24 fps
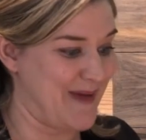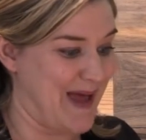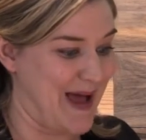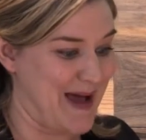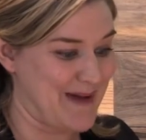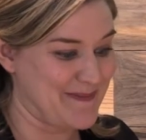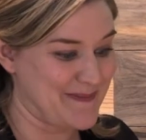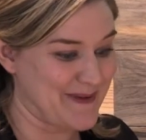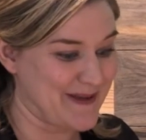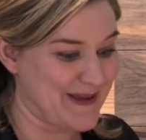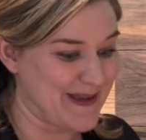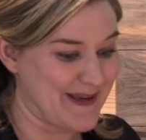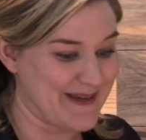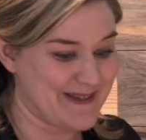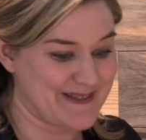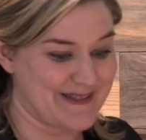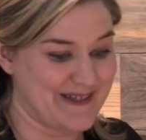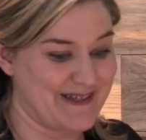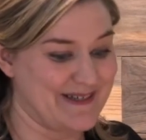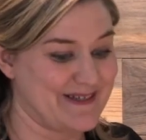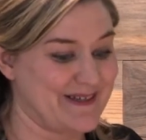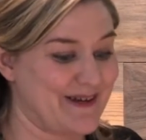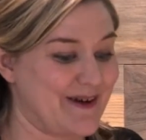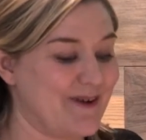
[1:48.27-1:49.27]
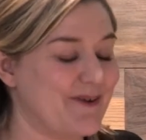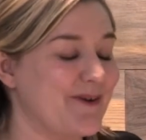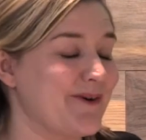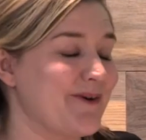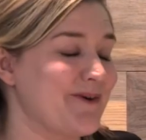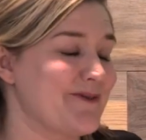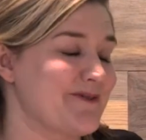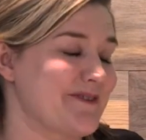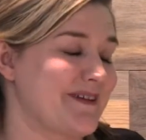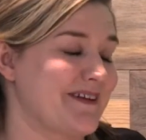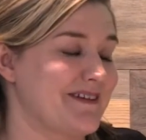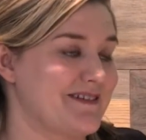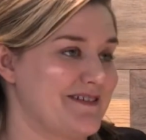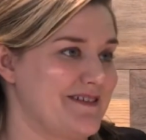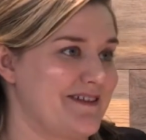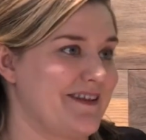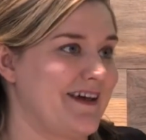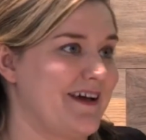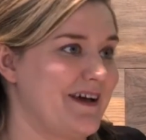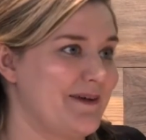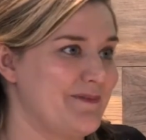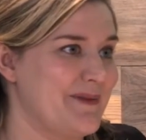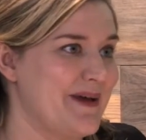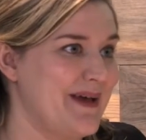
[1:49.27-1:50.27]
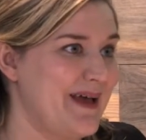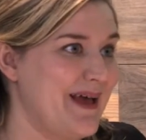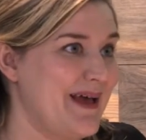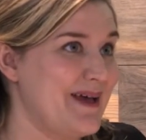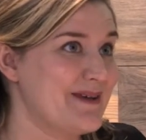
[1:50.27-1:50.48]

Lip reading: application to closing to them.